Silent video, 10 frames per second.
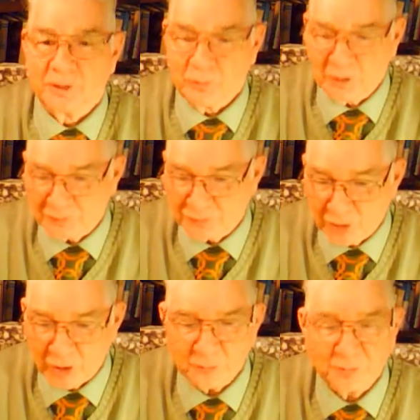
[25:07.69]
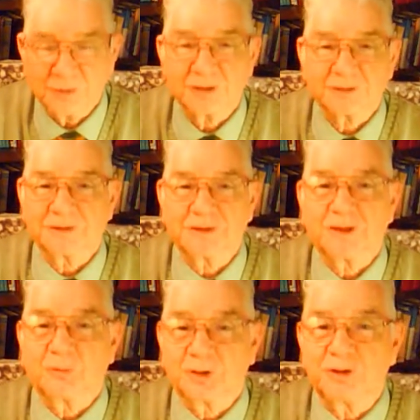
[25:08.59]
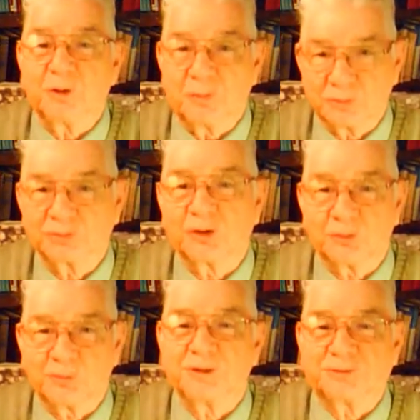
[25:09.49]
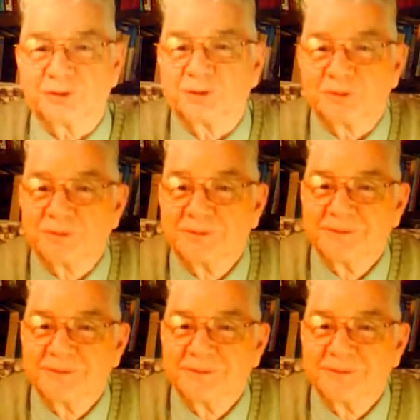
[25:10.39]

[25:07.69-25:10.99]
Well, if God predicted it, we know it was going to be true.